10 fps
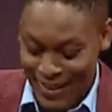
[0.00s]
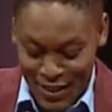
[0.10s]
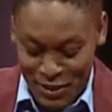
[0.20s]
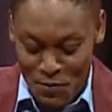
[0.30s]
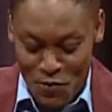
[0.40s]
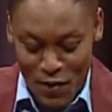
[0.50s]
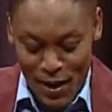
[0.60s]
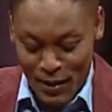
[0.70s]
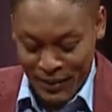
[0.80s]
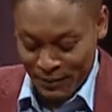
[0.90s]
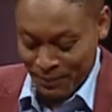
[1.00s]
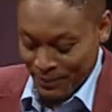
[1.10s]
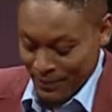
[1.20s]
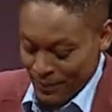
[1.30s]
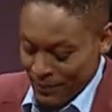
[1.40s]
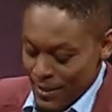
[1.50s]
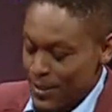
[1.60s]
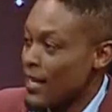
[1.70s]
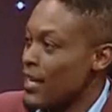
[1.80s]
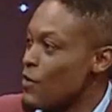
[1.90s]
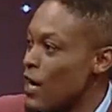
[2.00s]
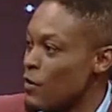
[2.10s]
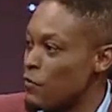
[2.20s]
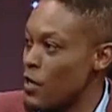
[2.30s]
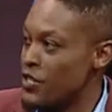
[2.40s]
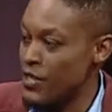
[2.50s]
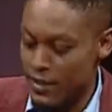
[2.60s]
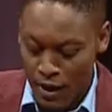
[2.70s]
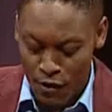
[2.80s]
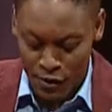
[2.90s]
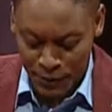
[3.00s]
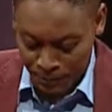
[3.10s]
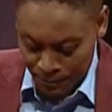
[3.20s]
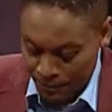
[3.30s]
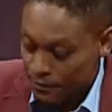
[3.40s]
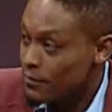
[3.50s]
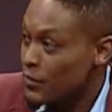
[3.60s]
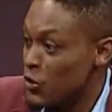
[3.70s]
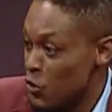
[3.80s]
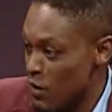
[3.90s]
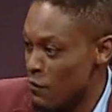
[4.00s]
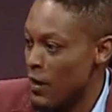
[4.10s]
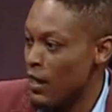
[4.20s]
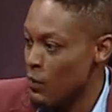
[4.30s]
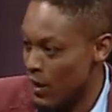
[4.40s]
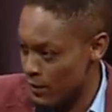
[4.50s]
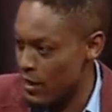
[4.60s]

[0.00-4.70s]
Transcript: Let's move on. Second round of questions, Aaron. You're doing fairly well,